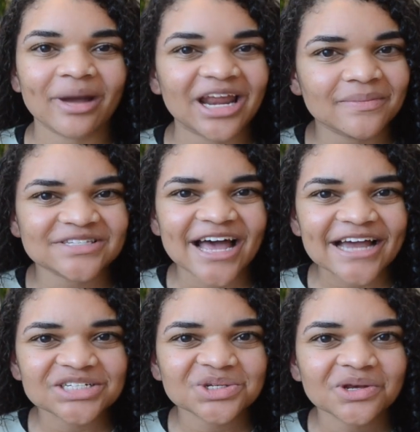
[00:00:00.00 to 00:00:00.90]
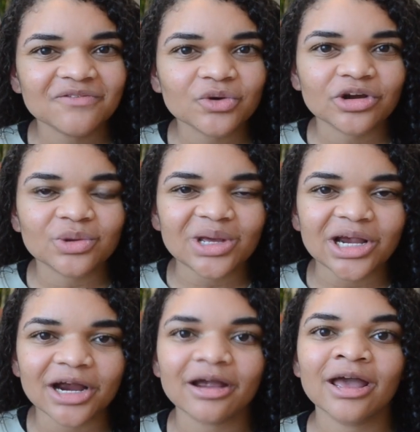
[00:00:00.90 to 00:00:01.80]
My name is Ashley. If you're new
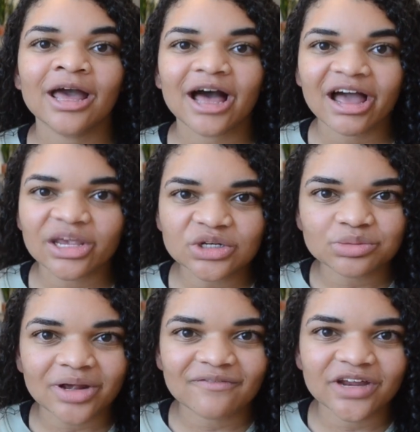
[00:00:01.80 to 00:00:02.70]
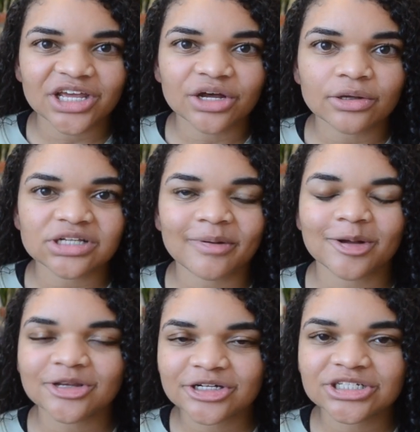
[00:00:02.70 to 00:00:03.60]
here, I usually make videos
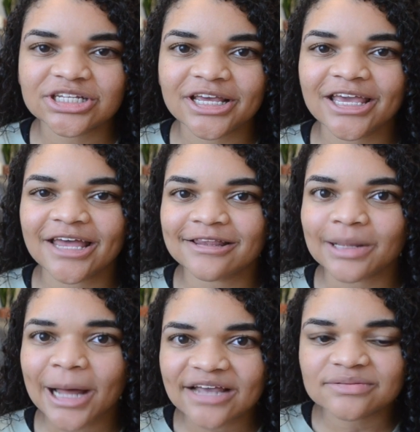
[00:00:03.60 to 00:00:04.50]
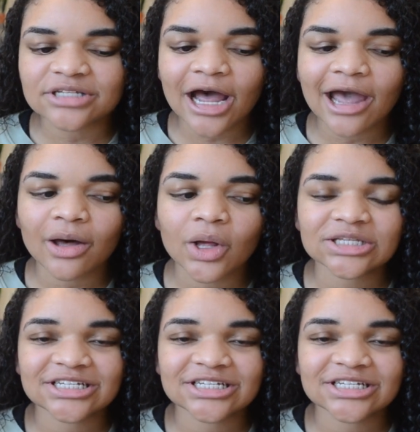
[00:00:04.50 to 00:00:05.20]
about nursing and lifestyle.